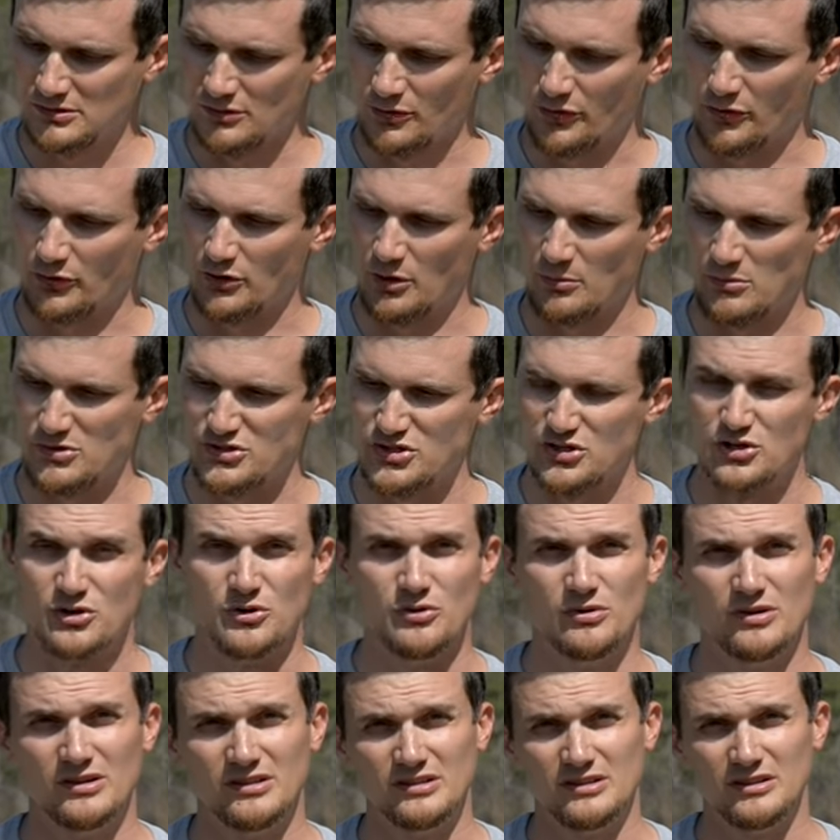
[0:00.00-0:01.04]
Through number two,
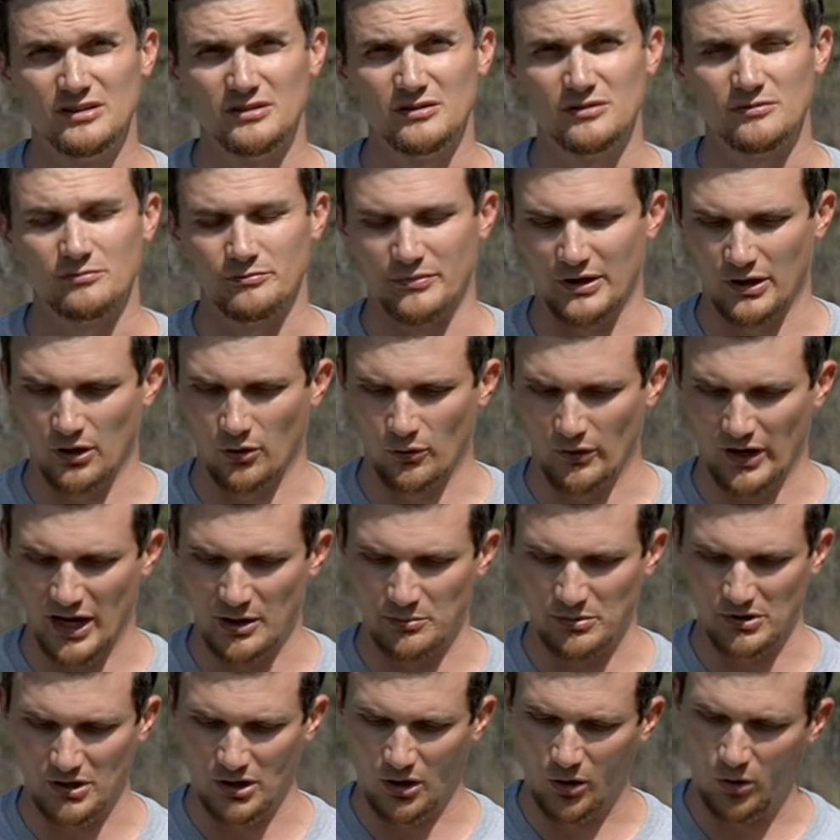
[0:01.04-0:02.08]
big old
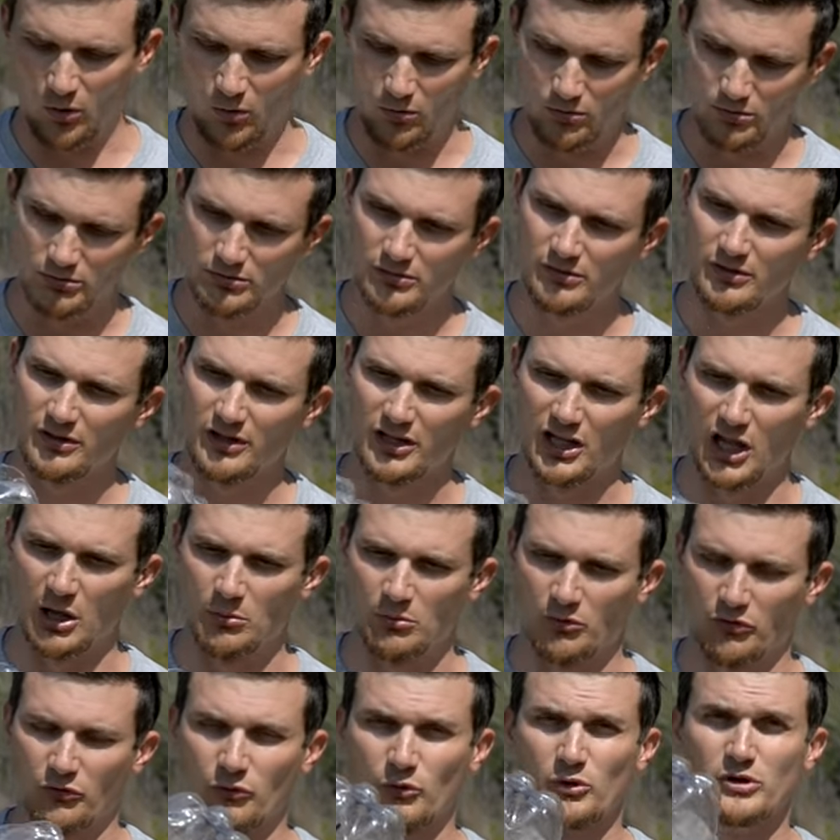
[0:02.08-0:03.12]
gaping hole.
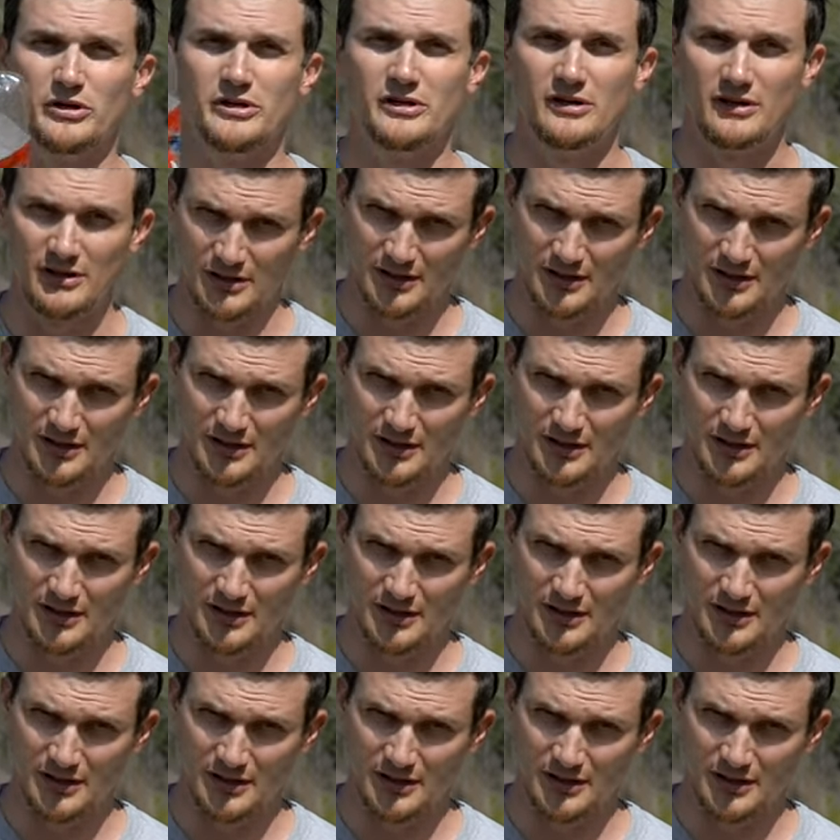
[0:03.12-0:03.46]
Number three,